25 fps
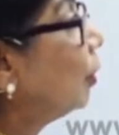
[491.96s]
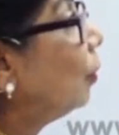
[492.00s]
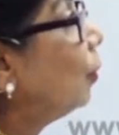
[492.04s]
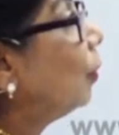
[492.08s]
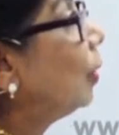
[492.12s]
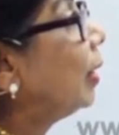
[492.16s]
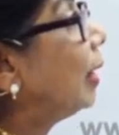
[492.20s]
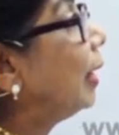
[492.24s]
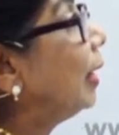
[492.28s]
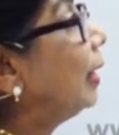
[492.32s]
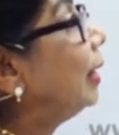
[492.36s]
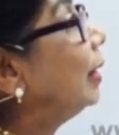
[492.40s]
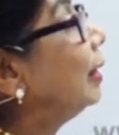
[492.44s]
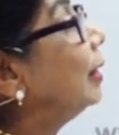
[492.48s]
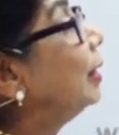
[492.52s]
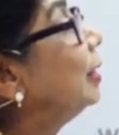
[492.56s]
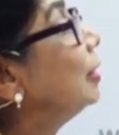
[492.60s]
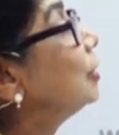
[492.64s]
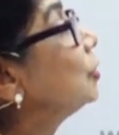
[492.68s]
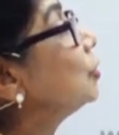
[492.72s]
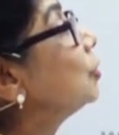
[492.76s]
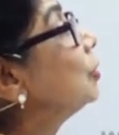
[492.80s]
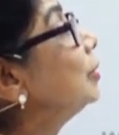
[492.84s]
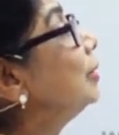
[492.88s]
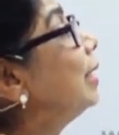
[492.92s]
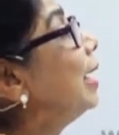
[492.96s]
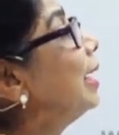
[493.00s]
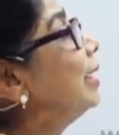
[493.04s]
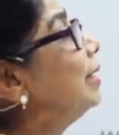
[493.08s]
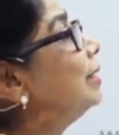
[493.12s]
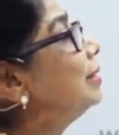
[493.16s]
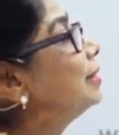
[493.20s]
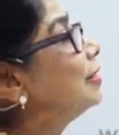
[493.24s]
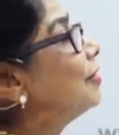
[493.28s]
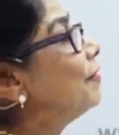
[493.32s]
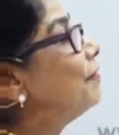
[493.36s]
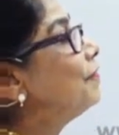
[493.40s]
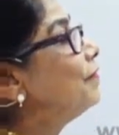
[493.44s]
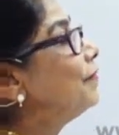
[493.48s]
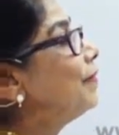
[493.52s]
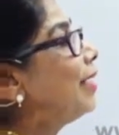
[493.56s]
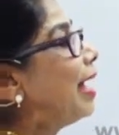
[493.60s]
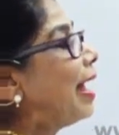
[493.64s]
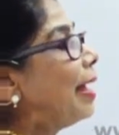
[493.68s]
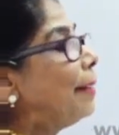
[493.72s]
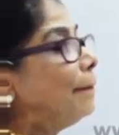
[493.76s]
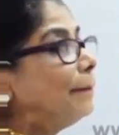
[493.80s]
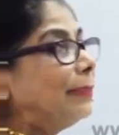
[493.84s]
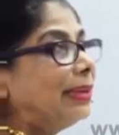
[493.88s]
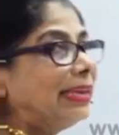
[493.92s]
Okay, so that is a
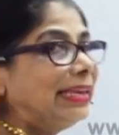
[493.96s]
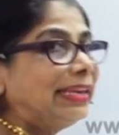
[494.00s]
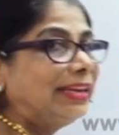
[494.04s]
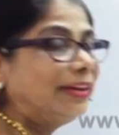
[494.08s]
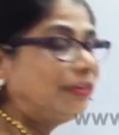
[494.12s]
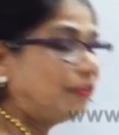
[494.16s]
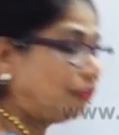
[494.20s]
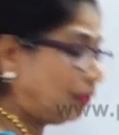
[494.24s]
family